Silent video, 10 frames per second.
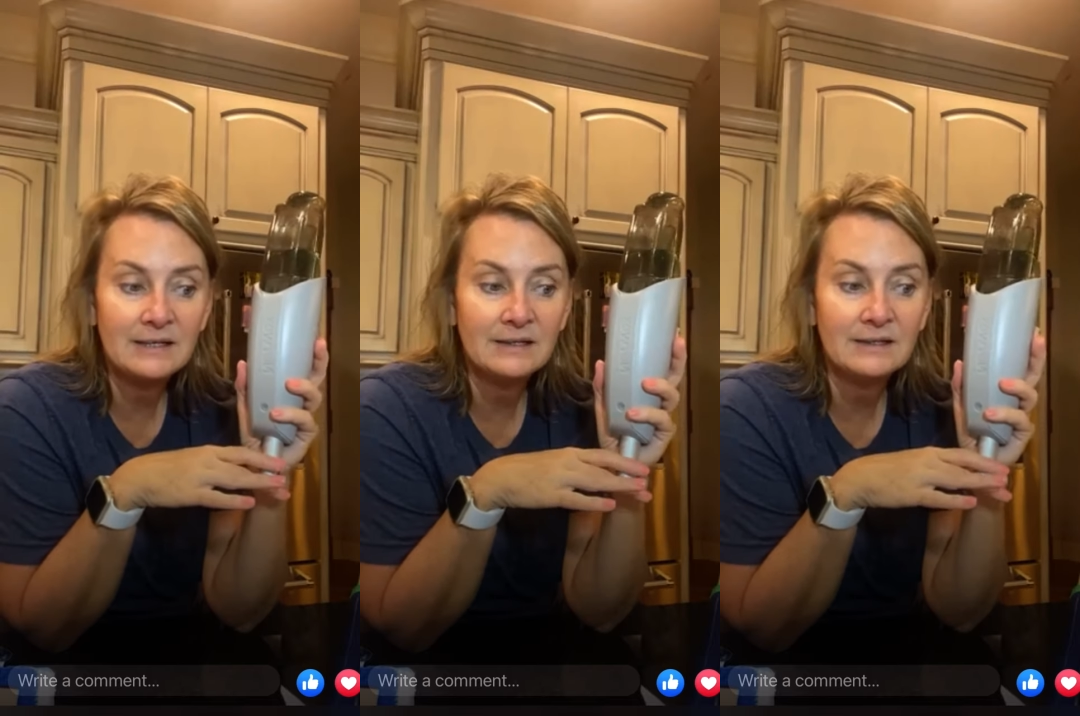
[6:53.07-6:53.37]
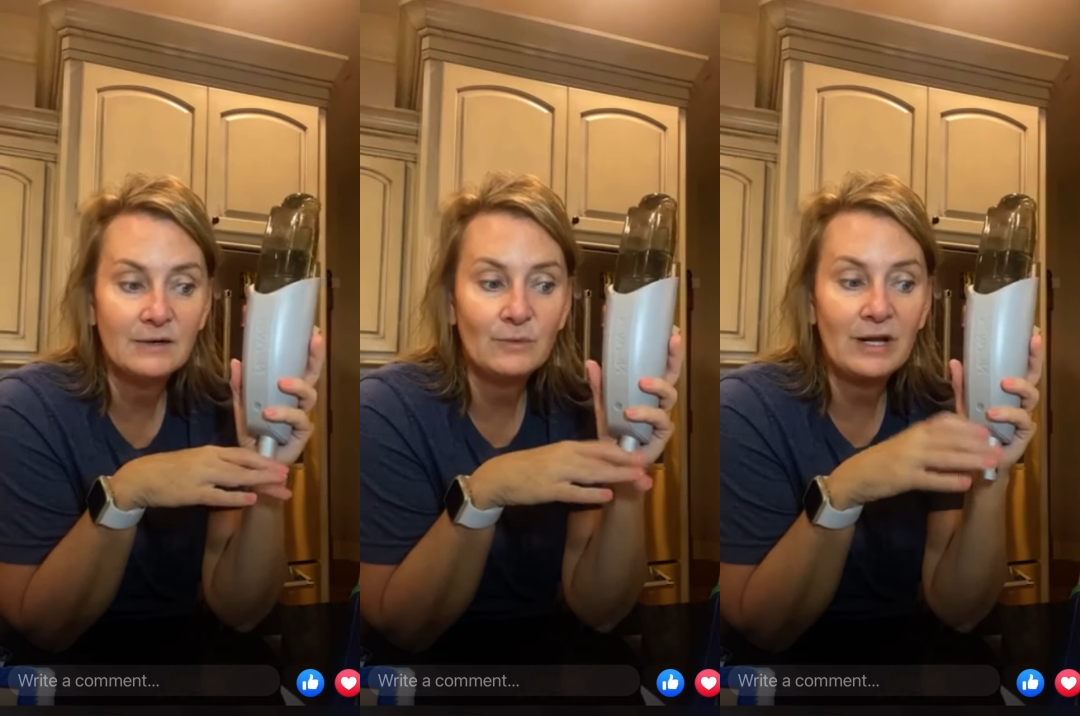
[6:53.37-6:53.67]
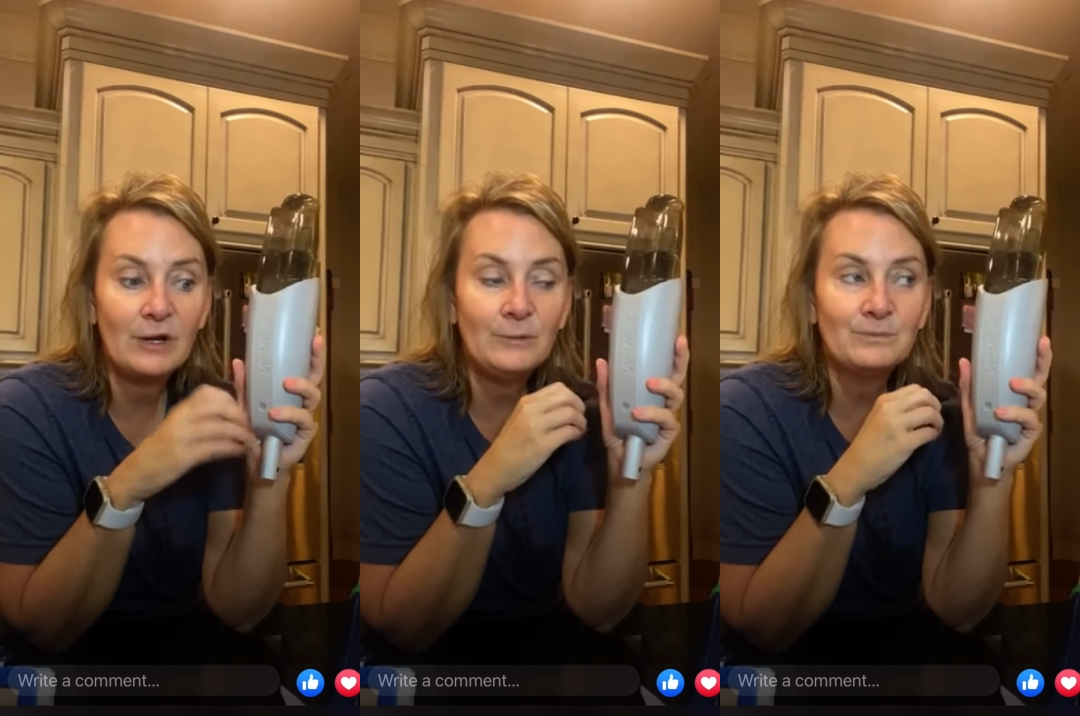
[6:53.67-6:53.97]
Well,
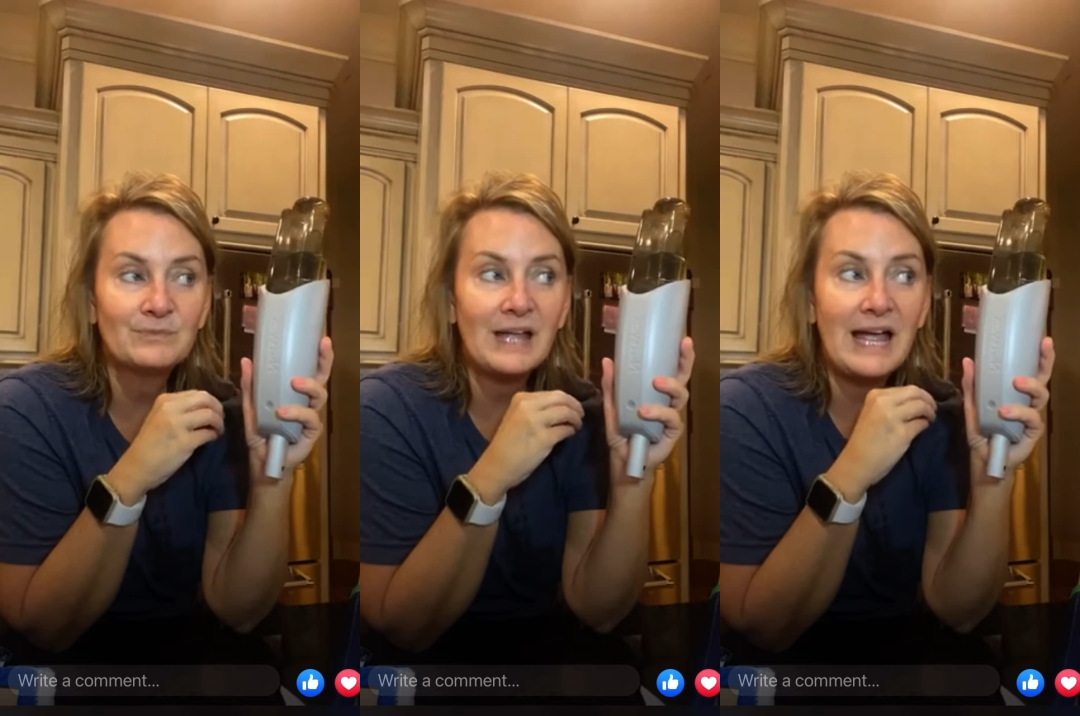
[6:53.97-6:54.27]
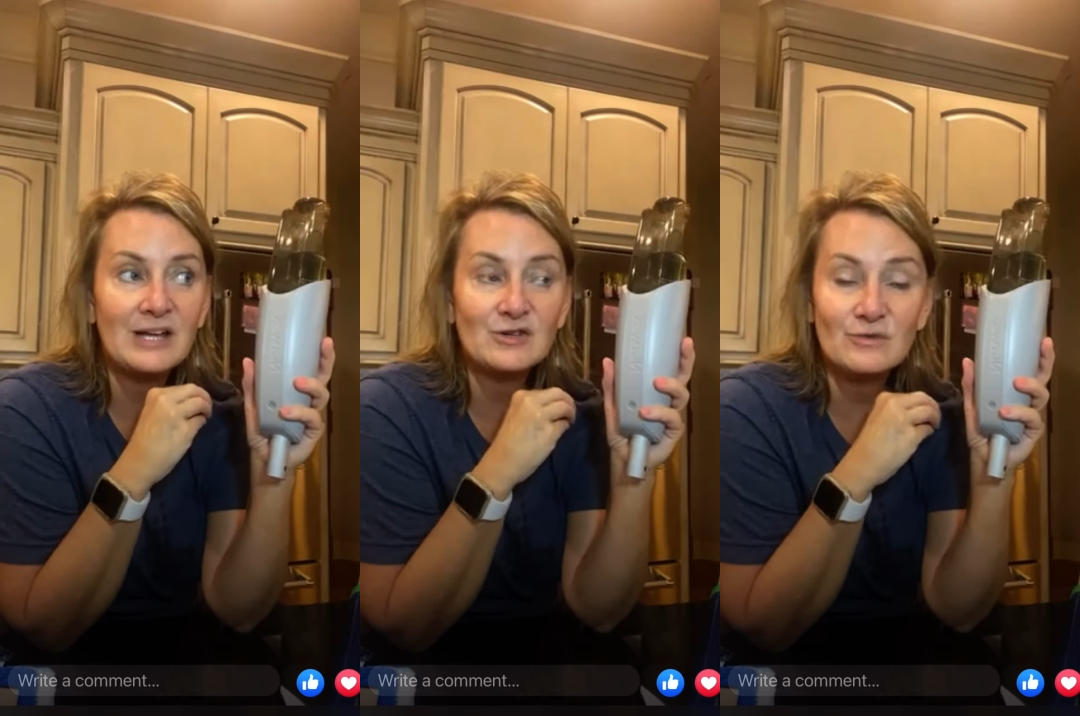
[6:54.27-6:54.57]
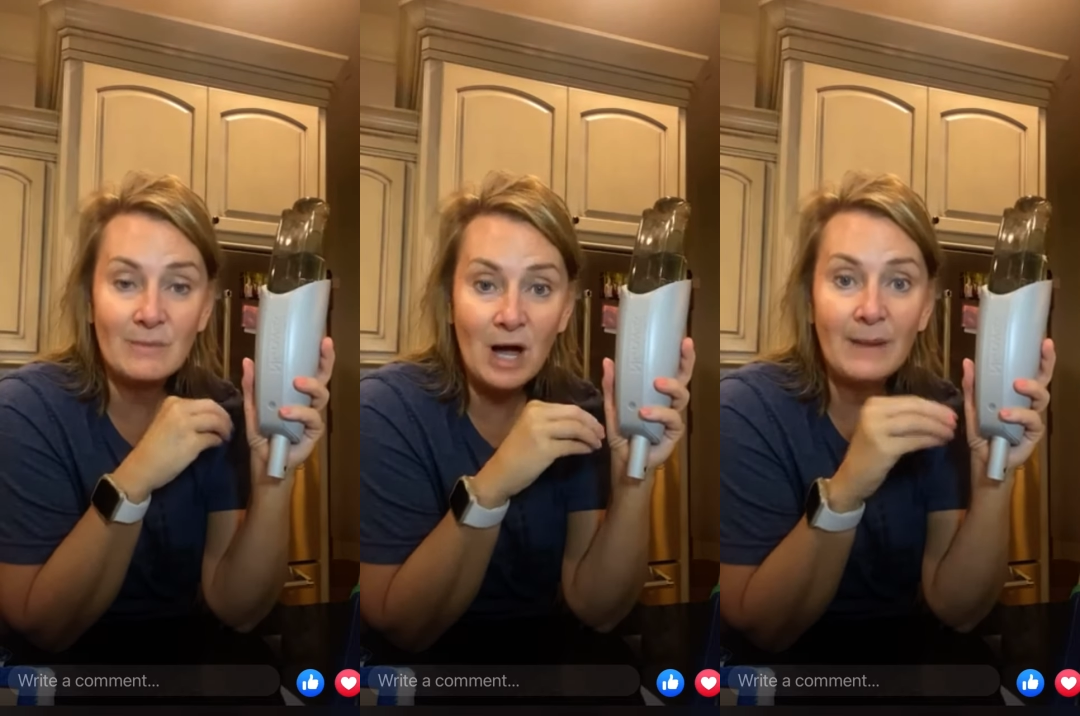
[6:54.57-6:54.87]
as you're
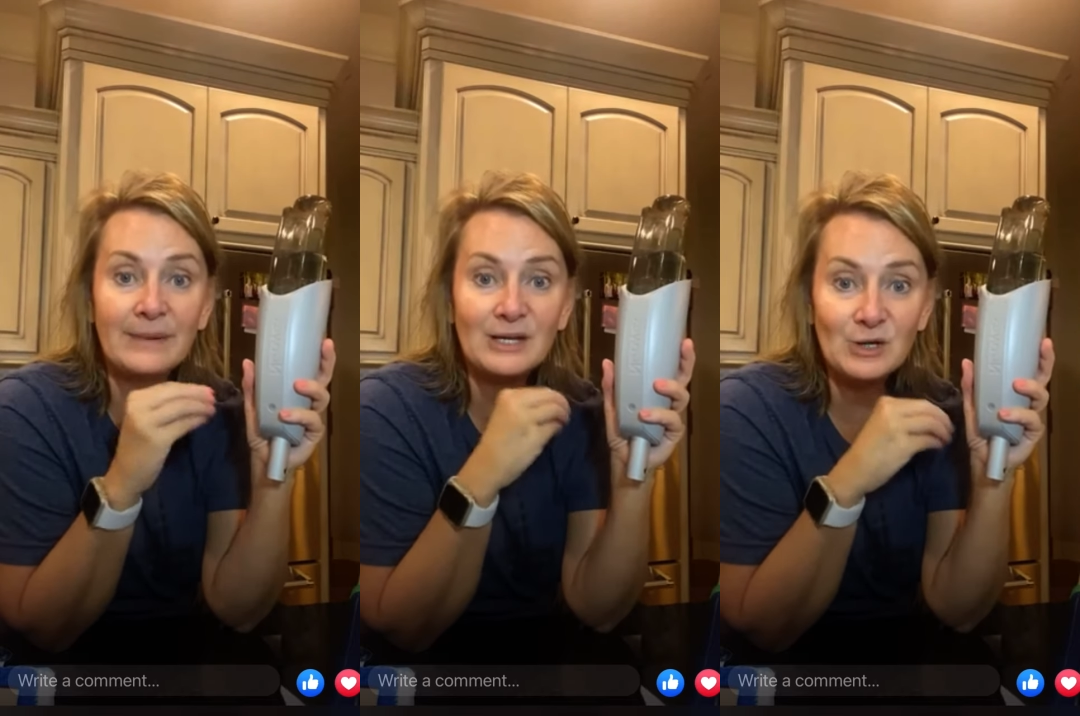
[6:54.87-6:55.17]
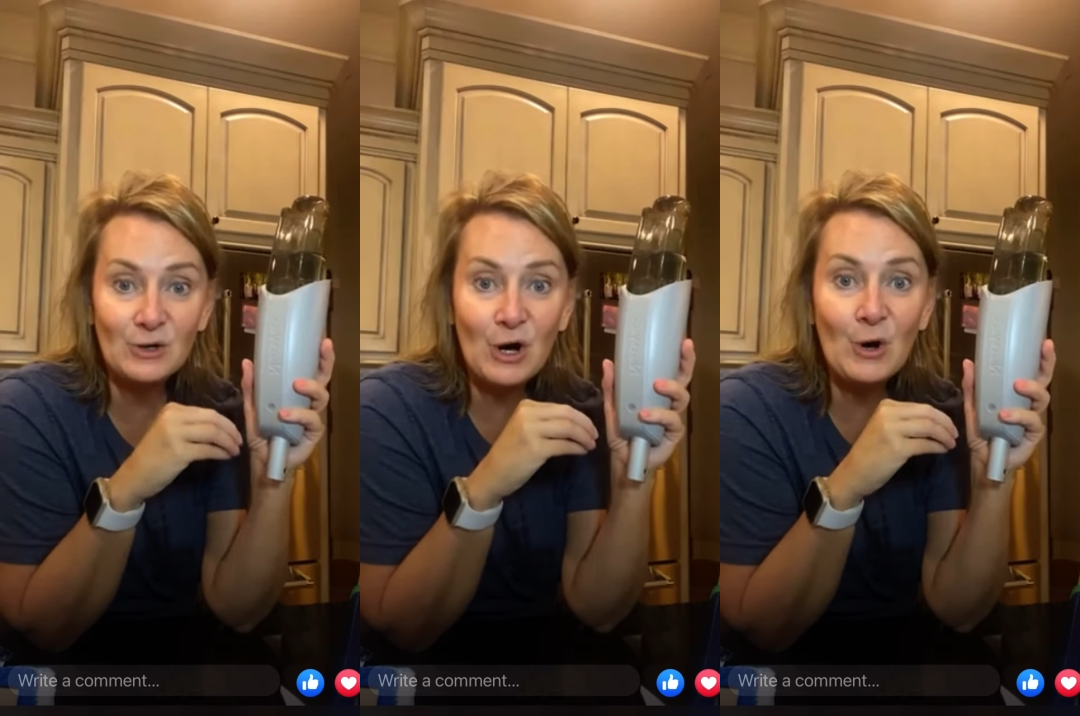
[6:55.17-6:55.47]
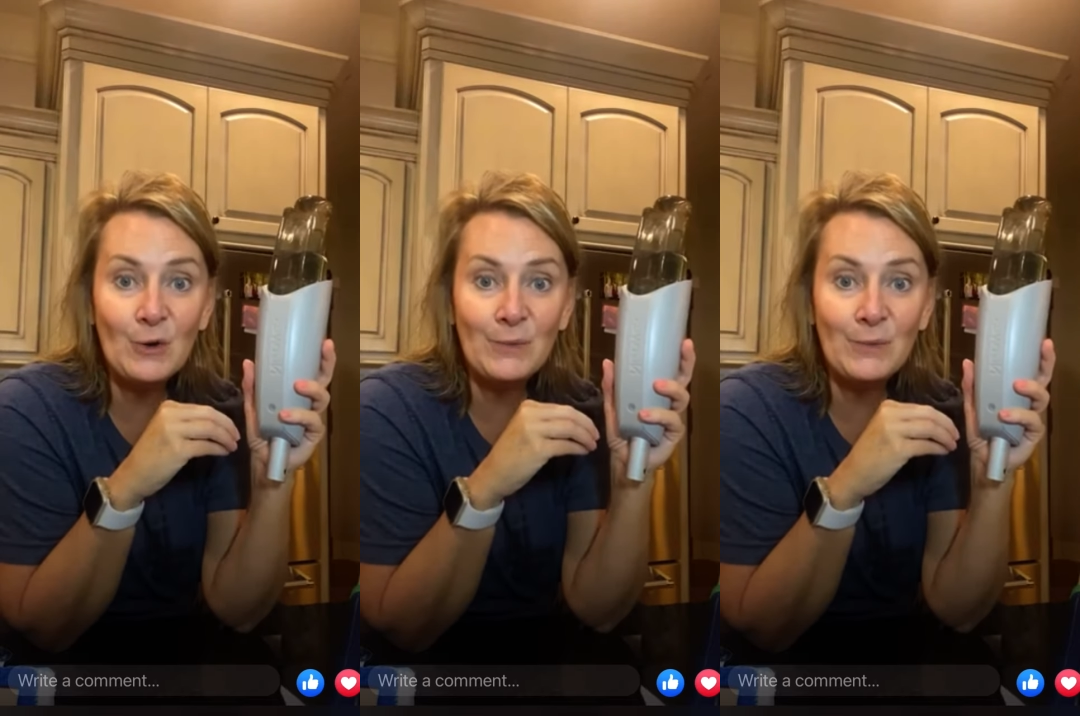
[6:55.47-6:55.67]
mopping your home,